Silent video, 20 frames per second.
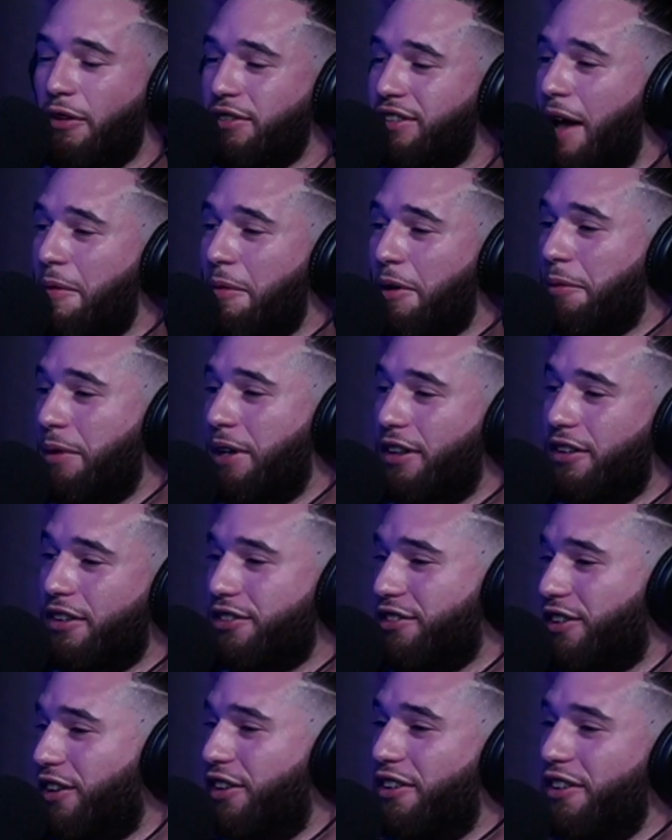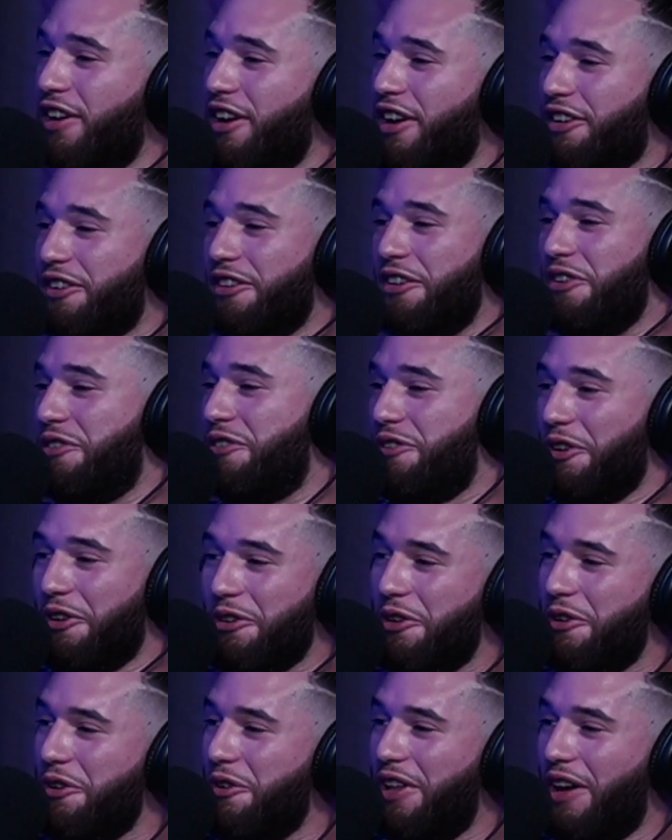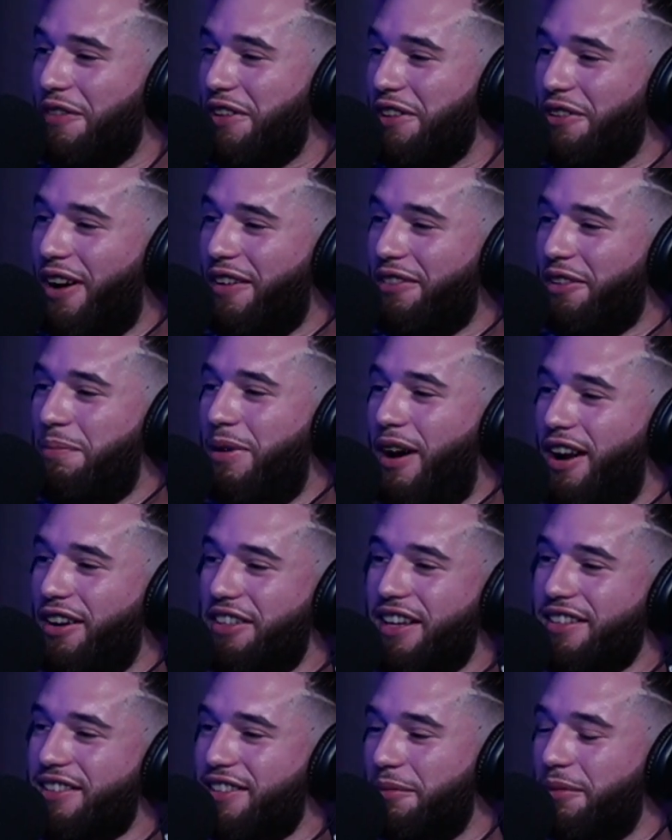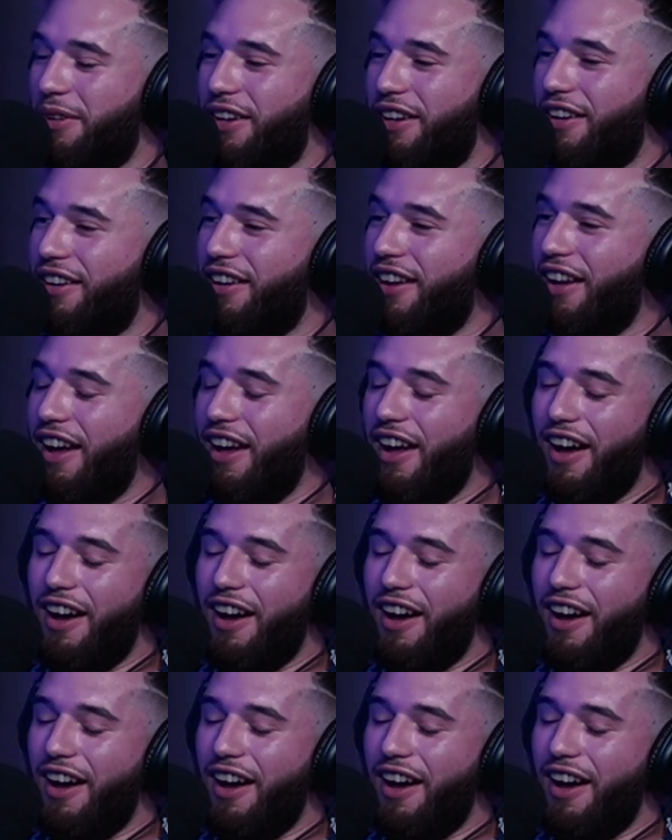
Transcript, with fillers: I was happy to be there. So yeah. you so you definitely don't have to apologize to me.